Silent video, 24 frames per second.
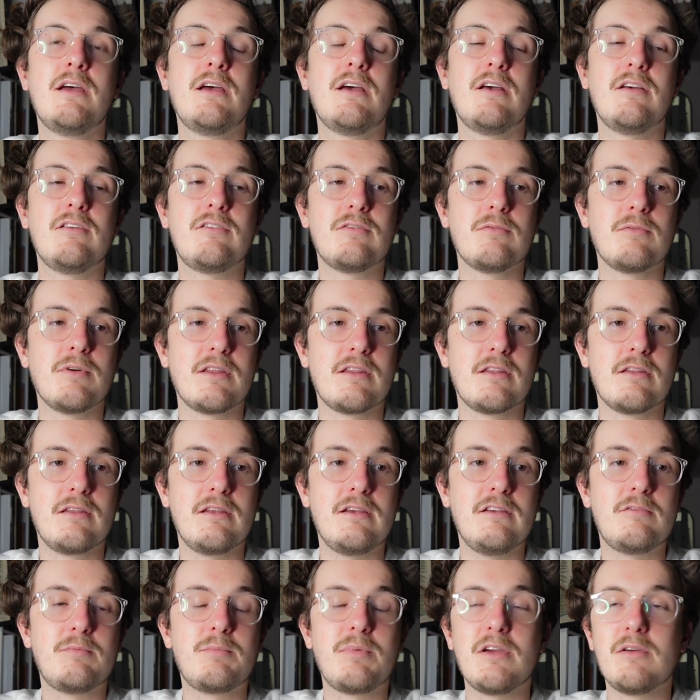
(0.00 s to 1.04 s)
as to whether
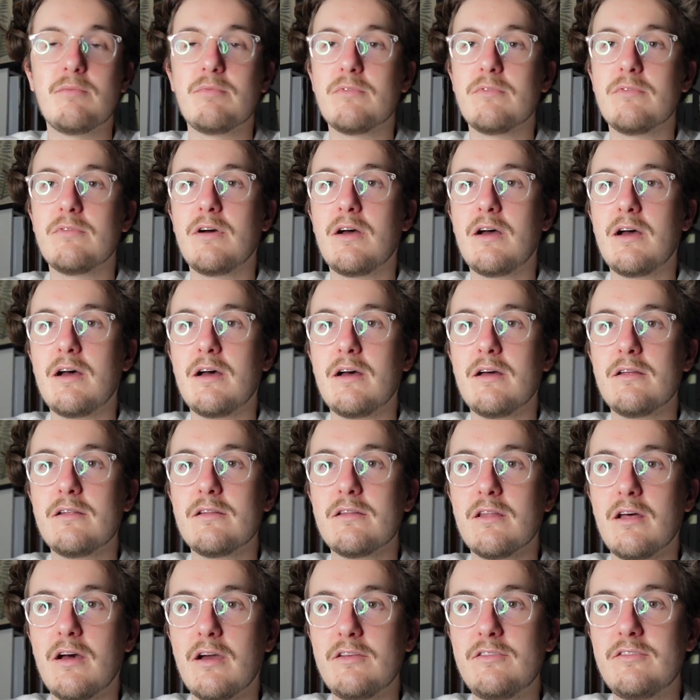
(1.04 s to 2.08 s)
these people are
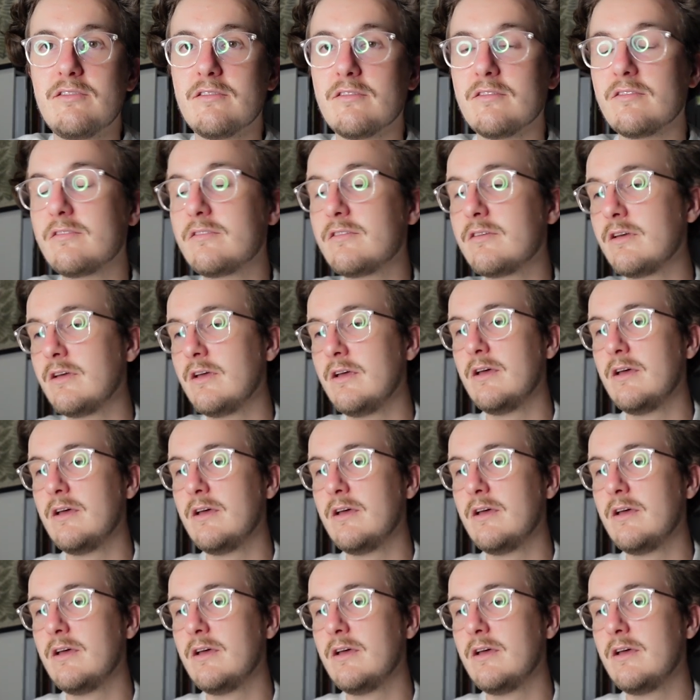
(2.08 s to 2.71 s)
licensed.